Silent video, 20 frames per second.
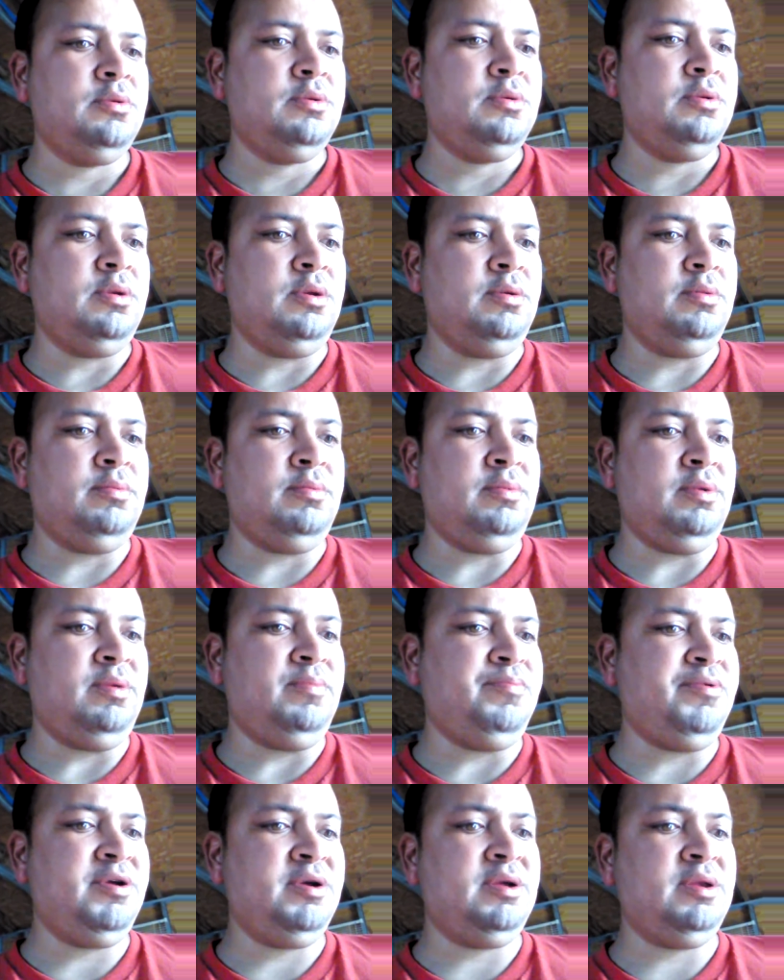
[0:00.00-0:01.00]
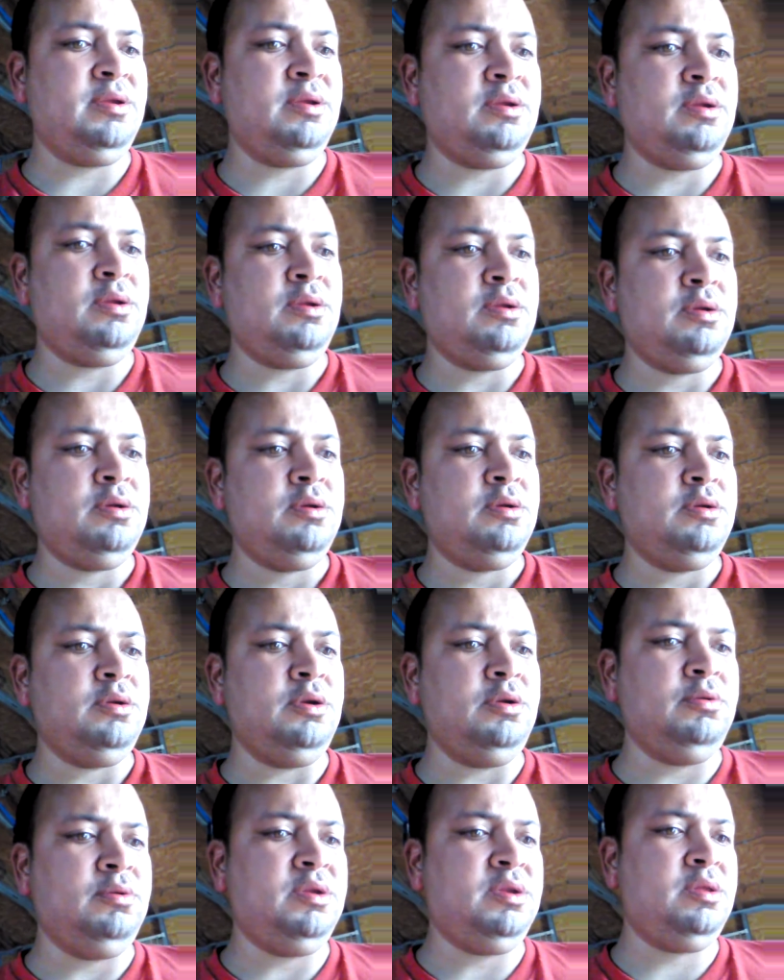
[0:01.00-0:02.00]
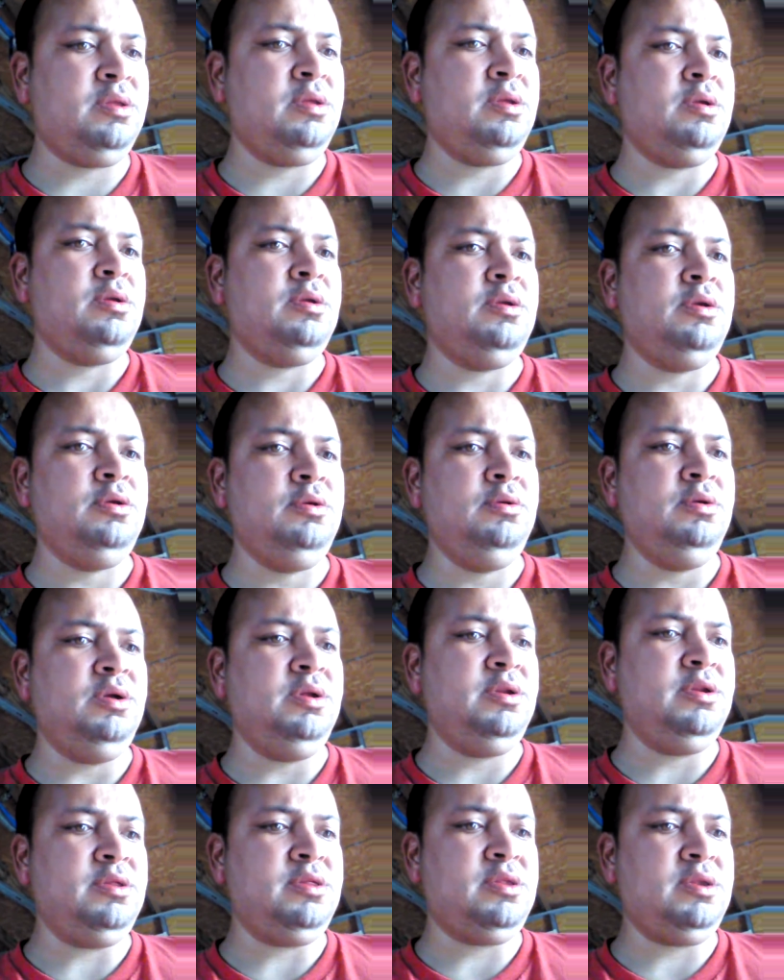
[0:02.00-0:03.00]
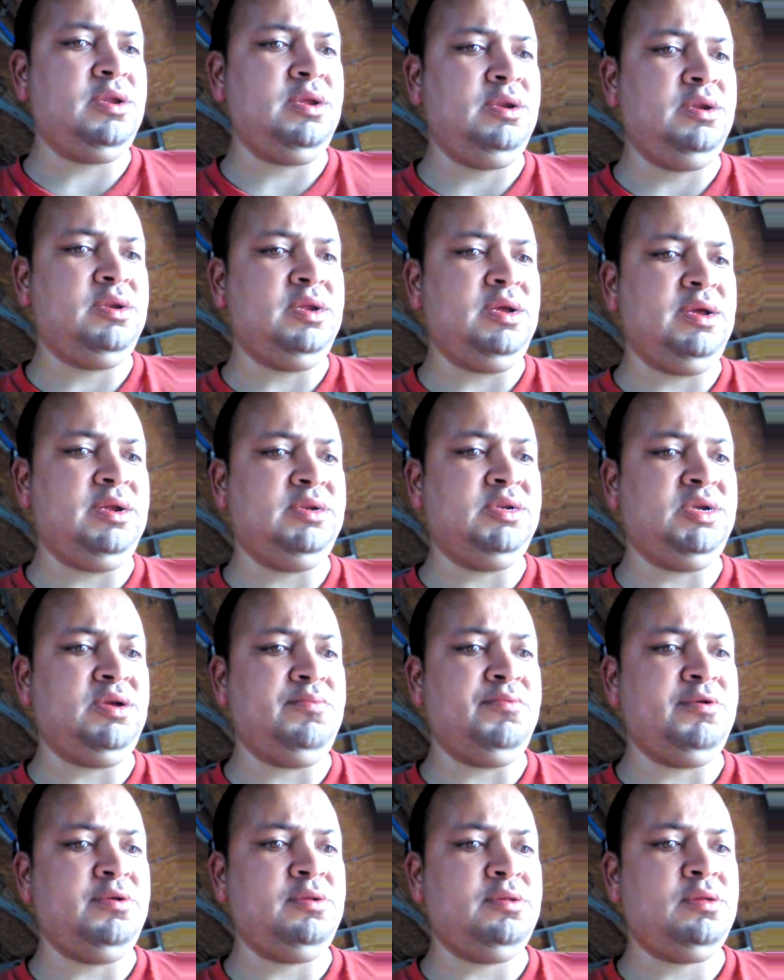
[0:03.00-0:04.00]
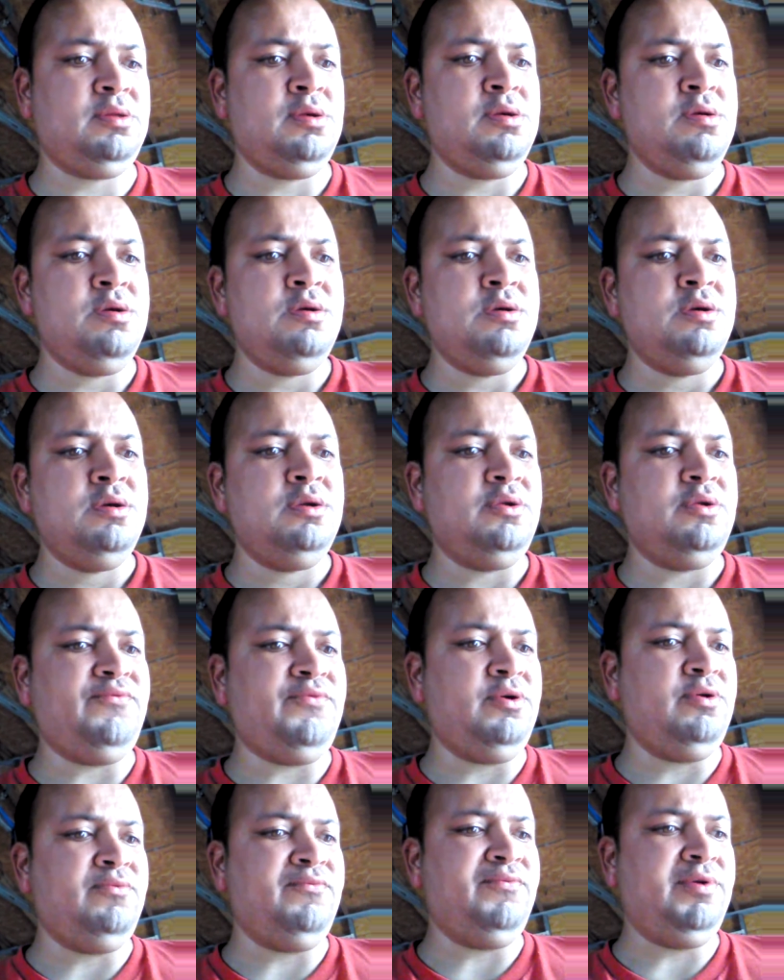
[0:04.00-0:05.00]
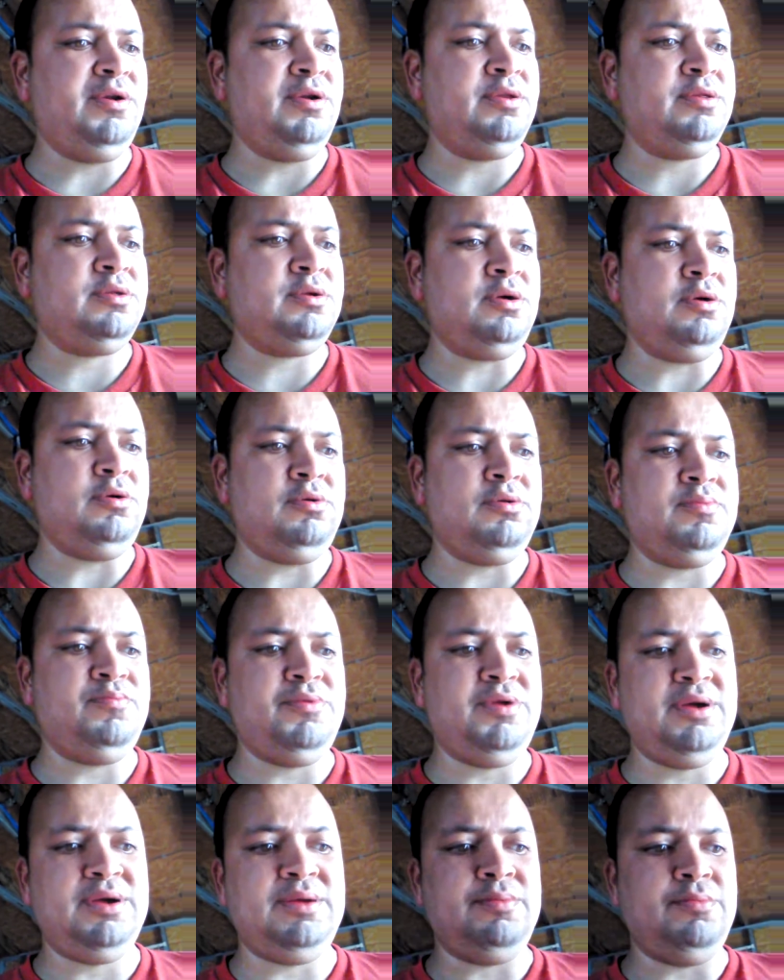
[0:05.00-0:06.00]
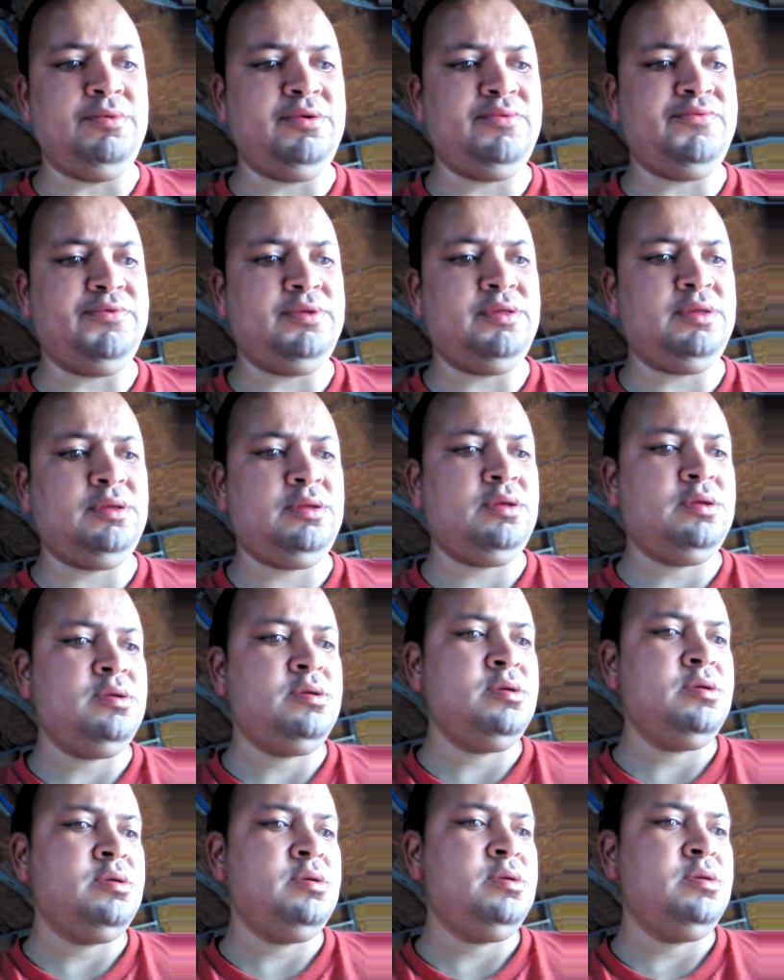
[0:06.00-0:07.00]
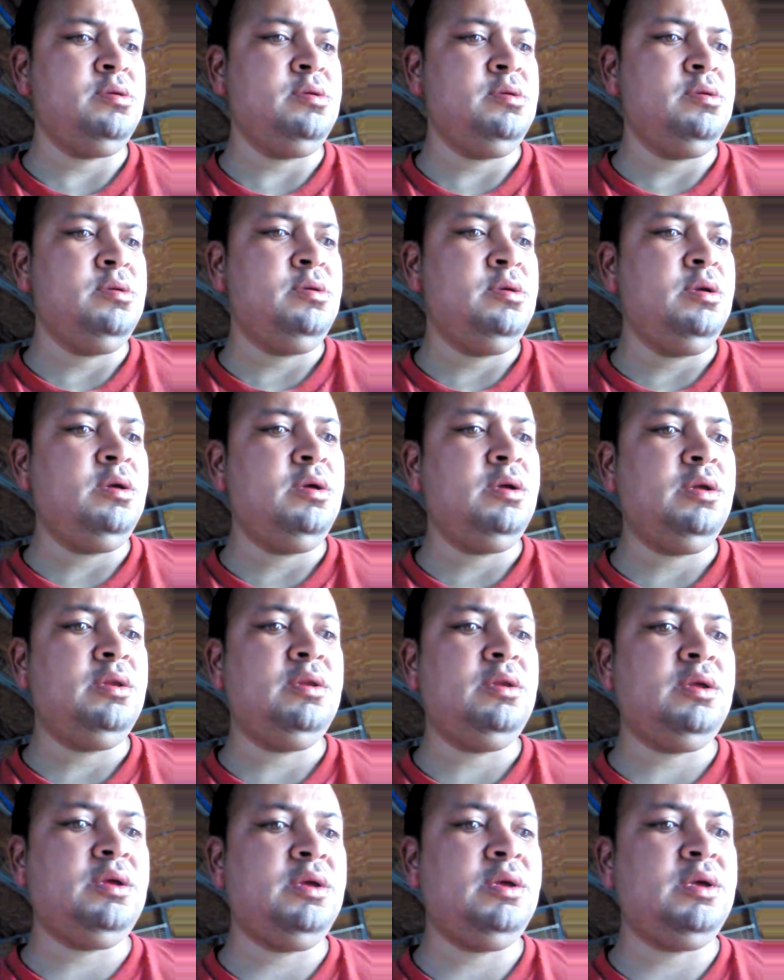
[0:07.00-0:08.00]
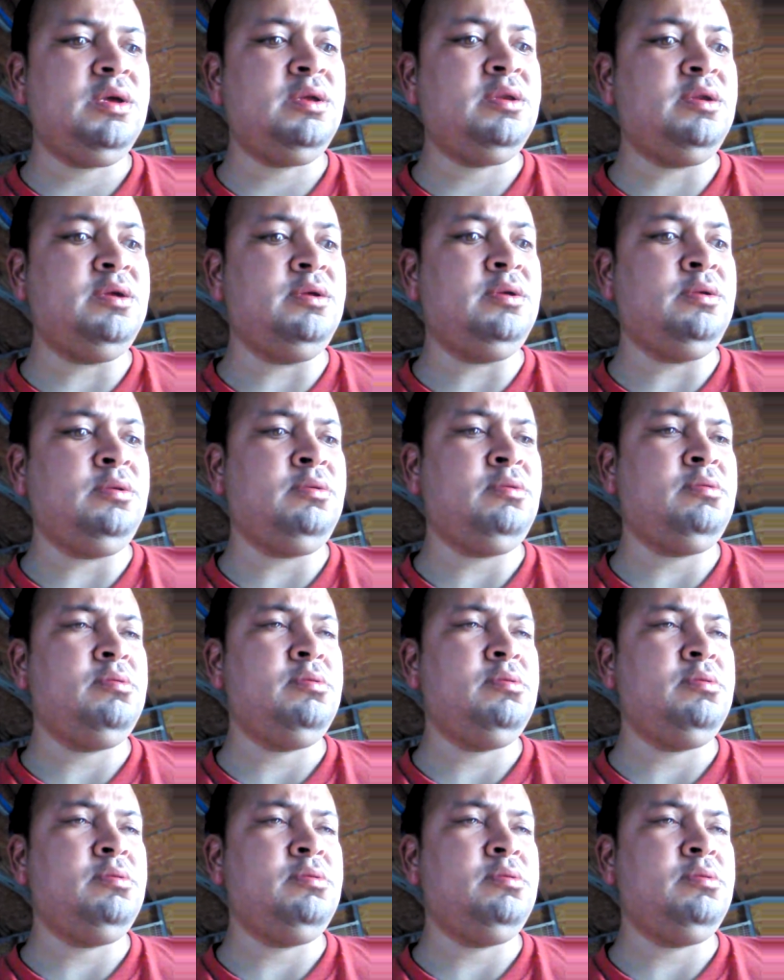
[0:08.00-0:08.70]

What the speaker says: I'm picking the NXT Tag Champions, Devon Villains, because Blake and Murphy, they had a